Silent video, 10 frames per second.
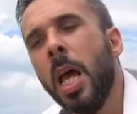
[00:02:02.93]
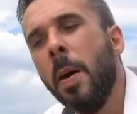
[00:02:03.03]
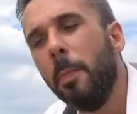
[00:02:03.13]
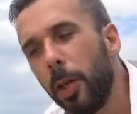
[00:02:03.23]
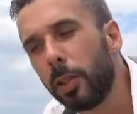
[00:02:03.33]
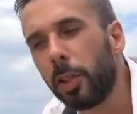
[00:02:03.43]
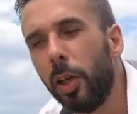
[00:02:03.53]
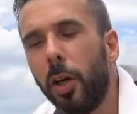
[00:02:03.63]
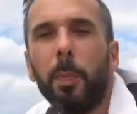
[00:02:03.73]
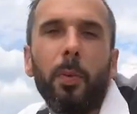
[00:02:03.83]

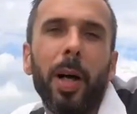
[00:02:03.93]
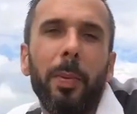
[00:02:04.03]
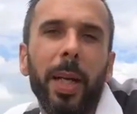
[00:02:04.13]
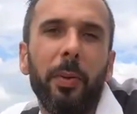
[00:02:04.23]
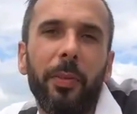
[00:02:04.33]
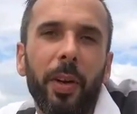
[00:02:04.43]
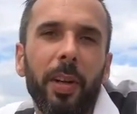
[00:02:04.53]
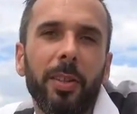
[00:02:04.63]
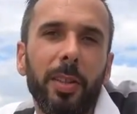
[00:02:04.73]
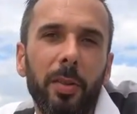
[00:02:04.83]
Moscow probably
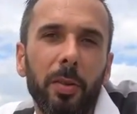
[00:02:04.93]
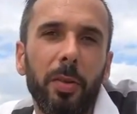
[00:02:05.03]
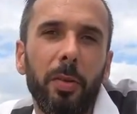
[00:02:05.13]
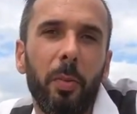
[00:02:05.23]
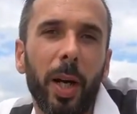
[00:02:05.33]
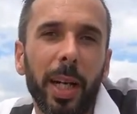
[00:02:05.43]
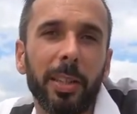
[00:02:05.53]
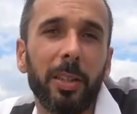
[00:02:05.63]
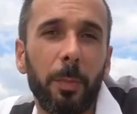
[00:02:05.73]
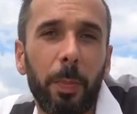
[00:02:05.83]
refers to where
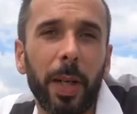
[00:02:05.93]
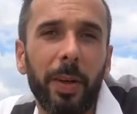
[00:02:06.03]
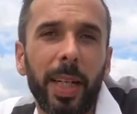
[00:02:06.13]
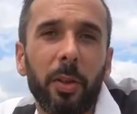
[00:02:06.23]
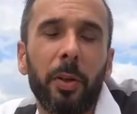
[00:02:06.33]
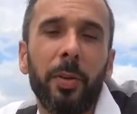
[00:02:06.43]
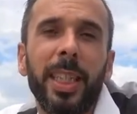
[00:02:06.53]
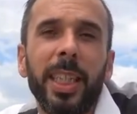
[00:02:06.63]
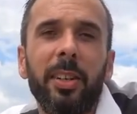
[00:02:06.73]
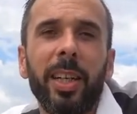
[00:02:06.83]
the spirit
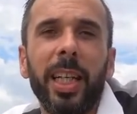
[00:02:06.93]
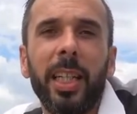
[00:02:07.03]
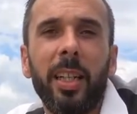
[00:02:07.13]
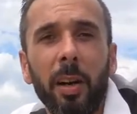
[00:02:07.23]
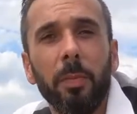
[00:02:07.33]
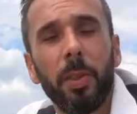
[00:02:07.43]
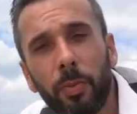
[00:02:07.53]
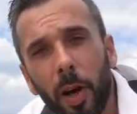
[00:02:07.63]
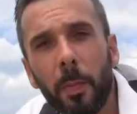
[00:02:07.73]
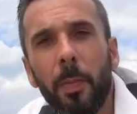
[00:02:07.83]
originally comes
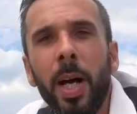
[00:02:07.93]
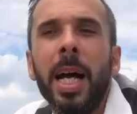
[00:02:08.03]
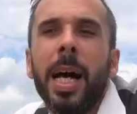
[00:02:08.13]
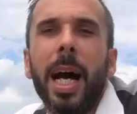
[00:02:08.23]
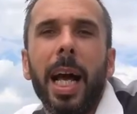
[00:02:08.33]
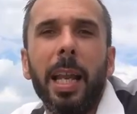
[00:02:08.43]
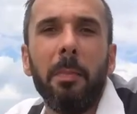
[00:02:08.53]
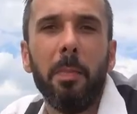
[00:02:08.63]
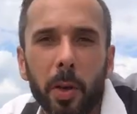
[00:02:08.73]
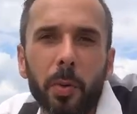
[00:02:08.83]
from,
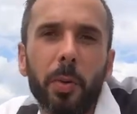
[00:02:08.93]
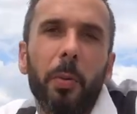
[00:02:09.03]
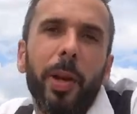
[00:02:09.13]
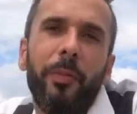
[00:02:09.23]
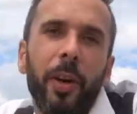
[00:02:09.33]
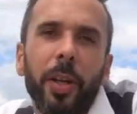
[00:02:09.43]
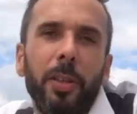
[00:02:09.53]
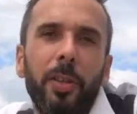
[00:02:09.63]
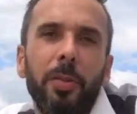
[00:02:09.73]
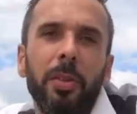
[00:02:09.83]
and mule refers
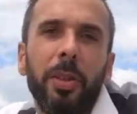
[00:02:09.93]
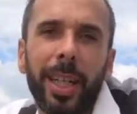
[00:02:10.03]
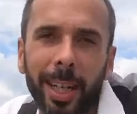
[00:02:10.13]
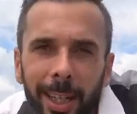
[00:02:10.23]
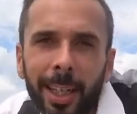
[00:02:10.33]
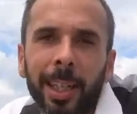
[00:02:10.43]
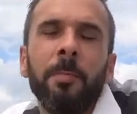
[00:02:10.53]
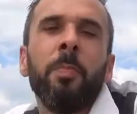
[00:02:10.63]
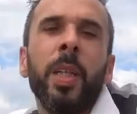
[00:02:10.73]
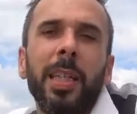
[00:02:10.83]
to the kick,
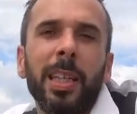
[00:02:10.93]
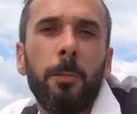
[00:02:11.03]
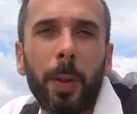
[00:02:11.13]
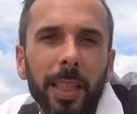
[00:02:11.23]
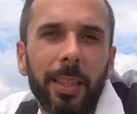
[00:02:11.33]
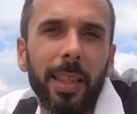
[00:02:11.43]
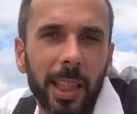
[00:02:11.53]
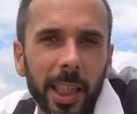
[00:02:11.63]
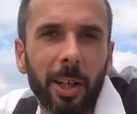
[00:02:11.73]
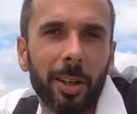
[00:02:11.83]
the spicy
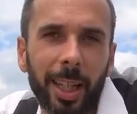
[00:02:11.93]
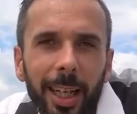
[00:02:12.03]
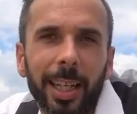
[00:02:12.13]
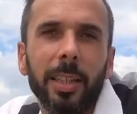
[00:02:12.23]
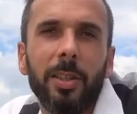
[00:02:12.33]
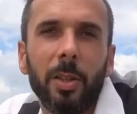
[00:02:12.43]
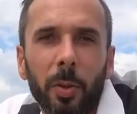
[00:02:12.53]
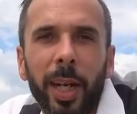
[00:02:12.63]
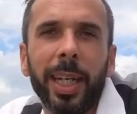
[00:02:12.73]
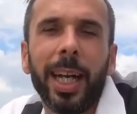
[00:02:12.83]
ginger kick the
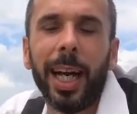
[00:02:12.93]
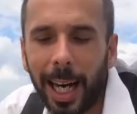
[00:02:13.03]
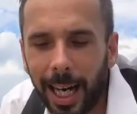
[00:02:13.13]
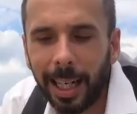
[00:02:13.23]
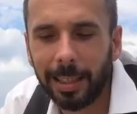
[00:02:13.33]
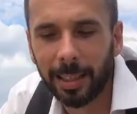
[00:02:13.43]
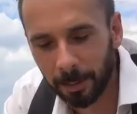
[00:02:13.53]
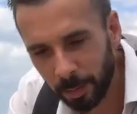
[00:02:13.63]
drink has.